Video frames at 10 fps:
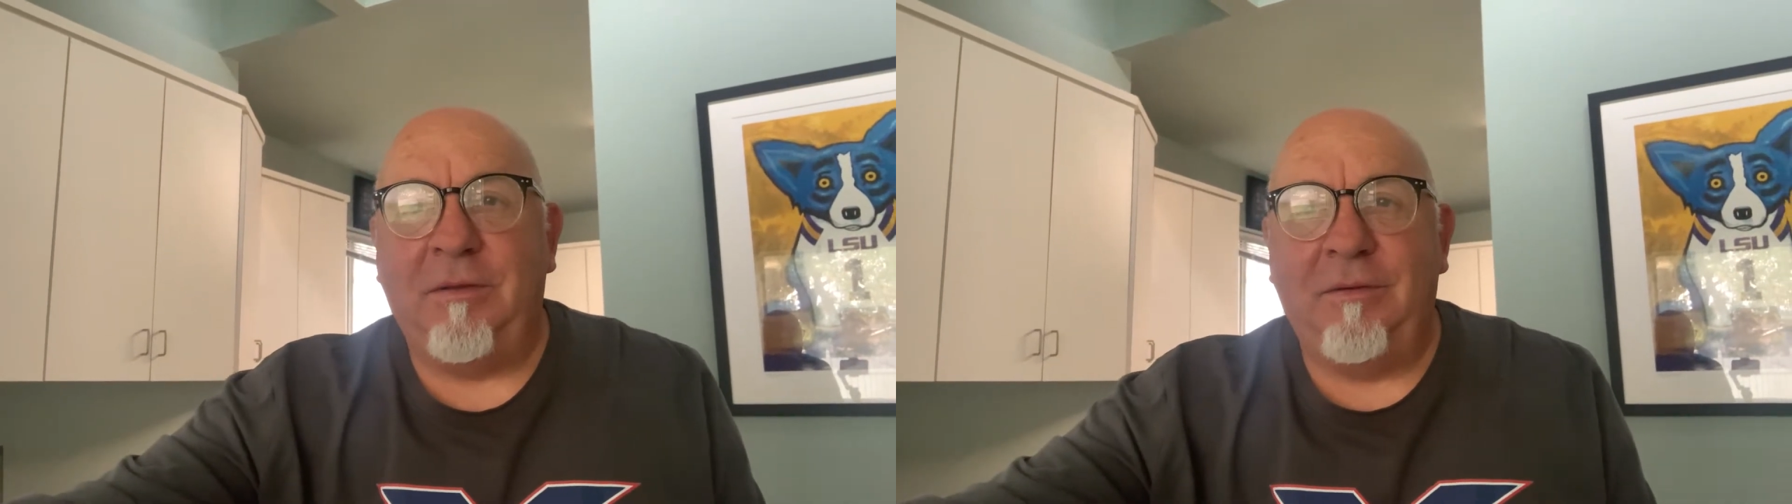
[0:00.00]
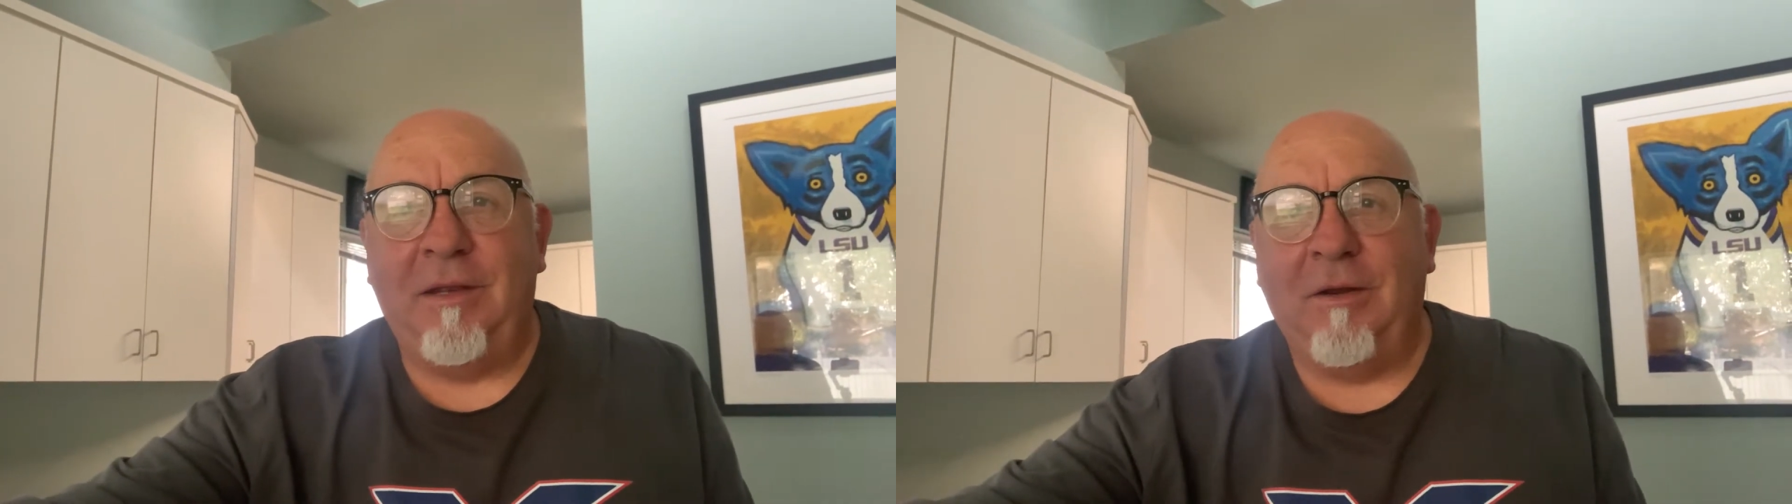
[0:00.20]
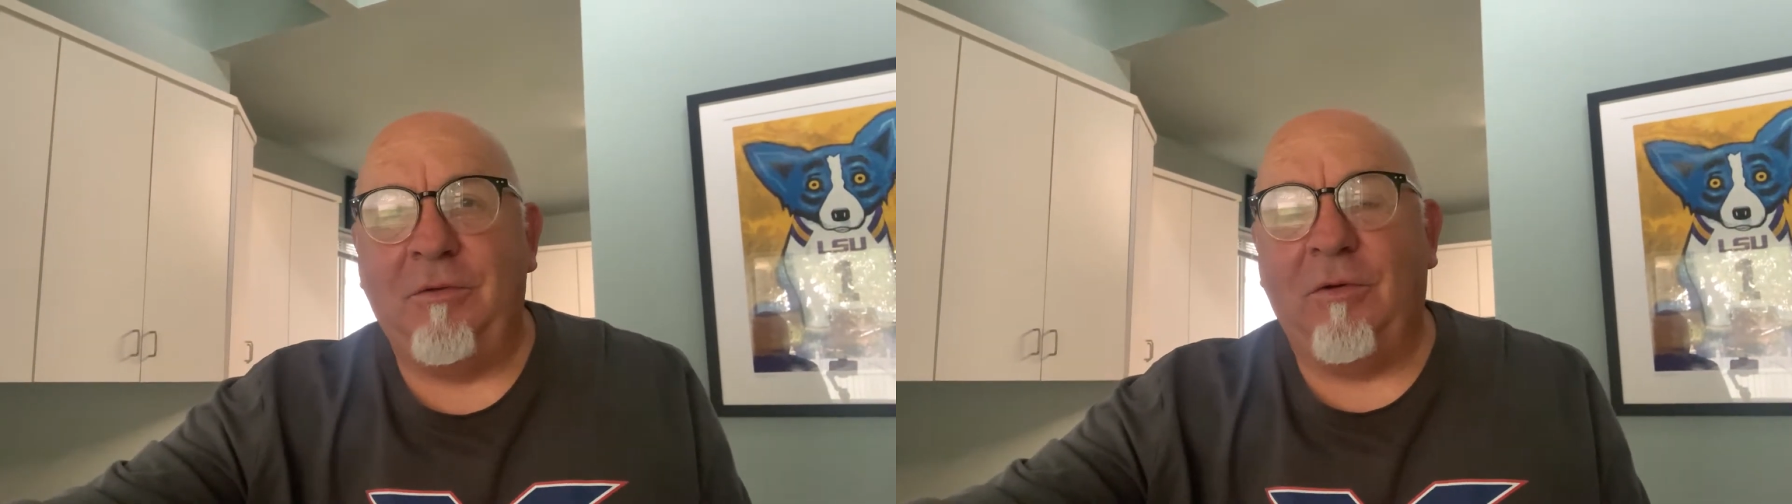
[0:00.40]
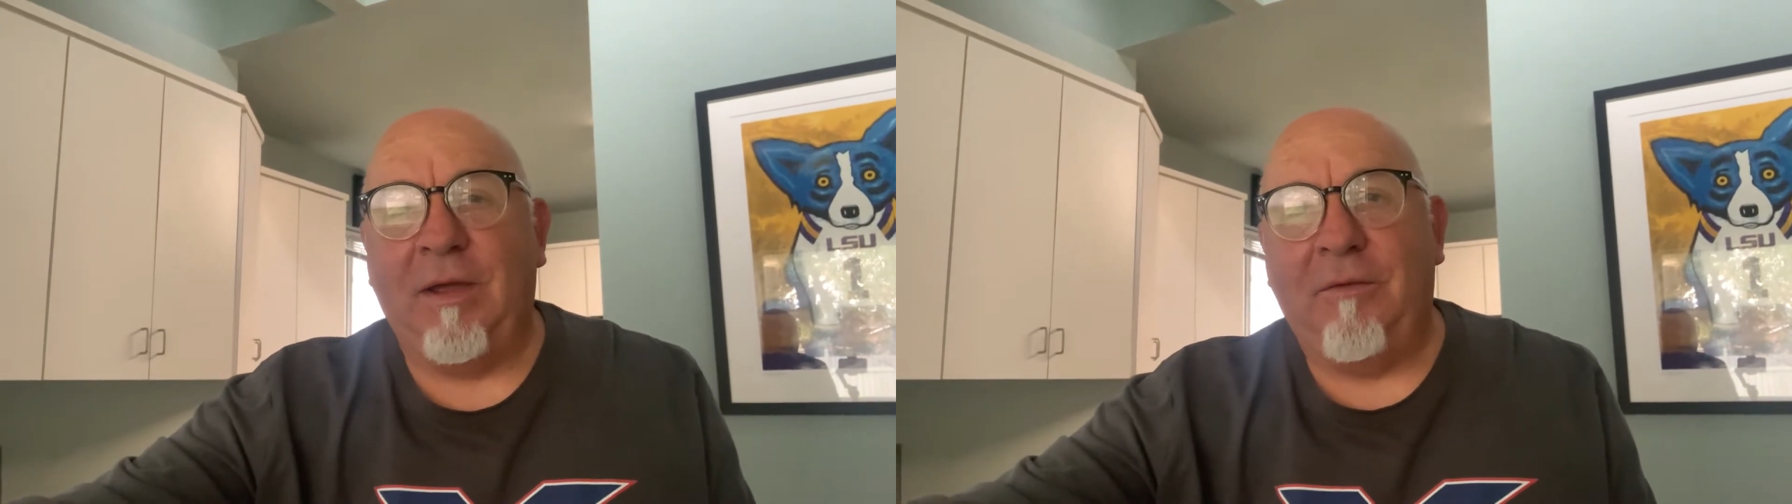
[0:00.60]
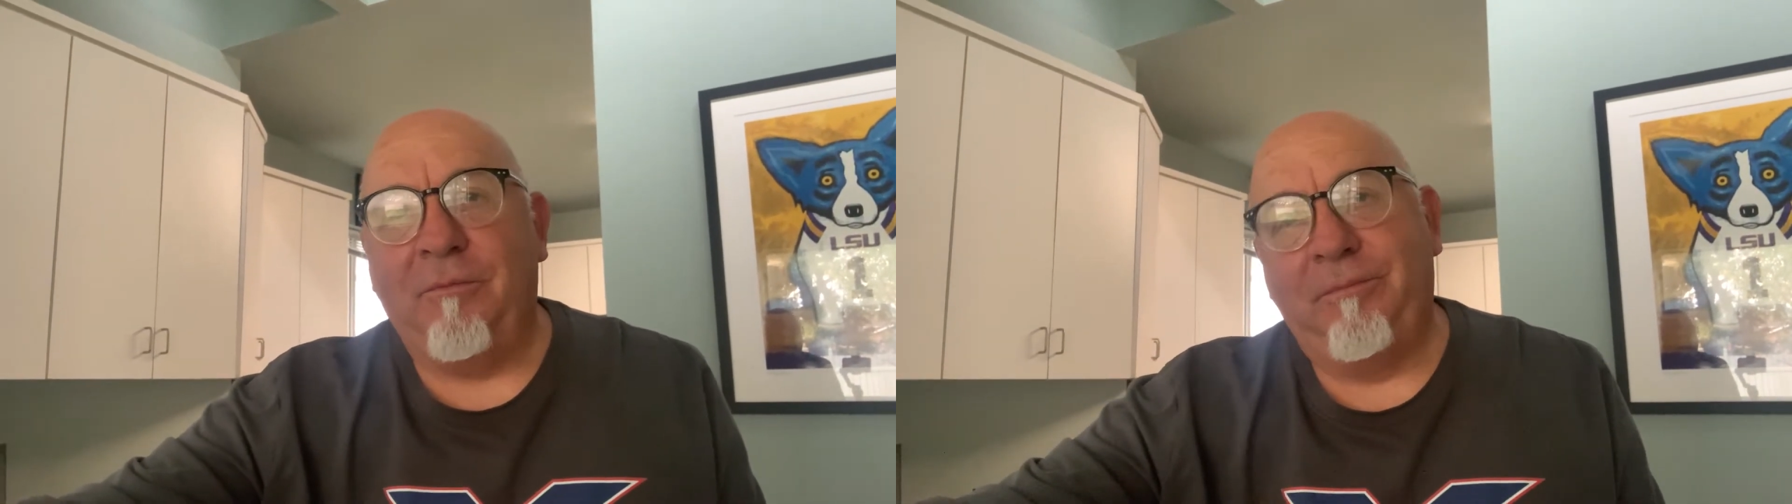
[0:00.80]
you only
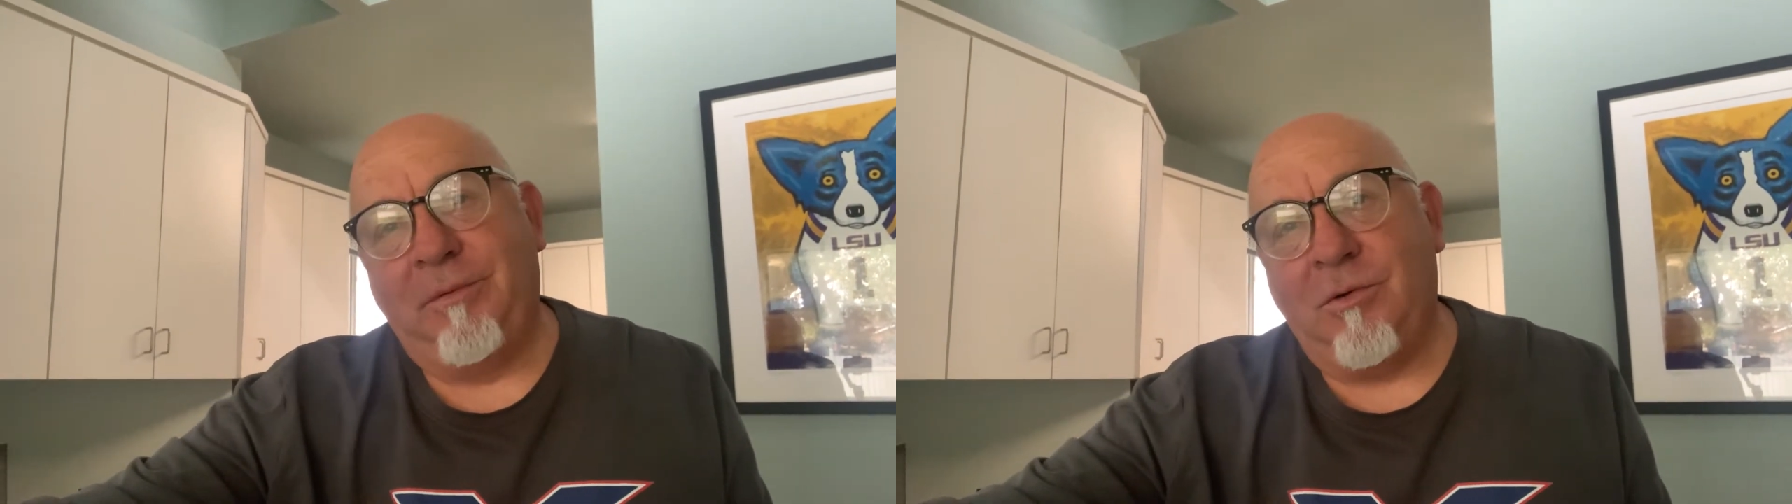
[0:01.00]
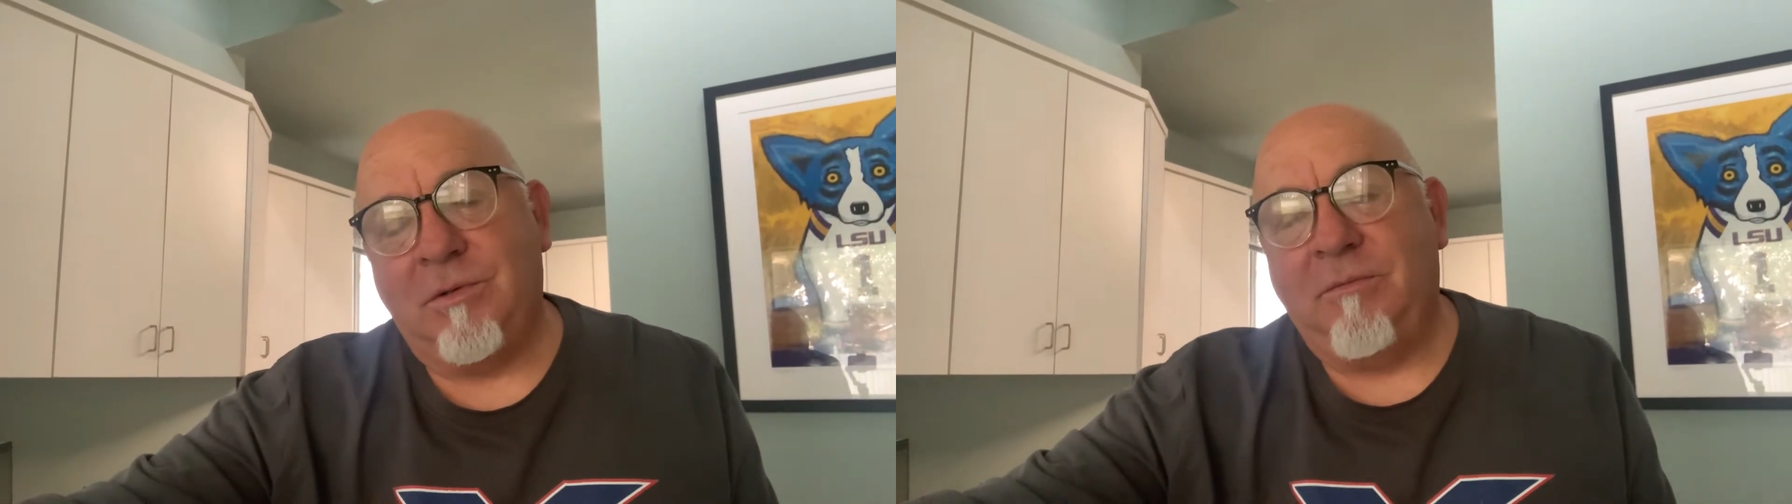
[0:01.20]
have, of course,